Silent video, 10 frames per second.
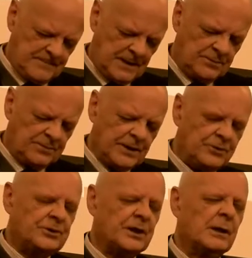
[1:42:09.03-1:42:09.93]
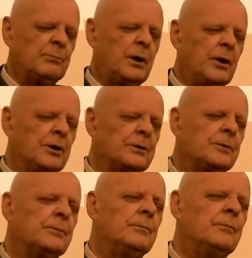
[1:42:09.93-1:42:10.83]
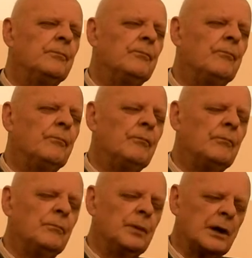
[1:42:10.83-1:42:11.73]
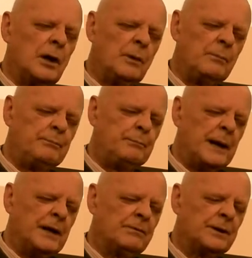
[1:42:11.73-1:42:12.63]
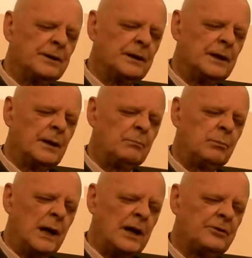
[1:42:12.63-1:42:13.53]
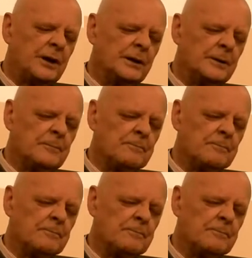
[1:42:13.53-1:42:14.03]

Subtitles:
and feasting upon it, become a benefit and a blessing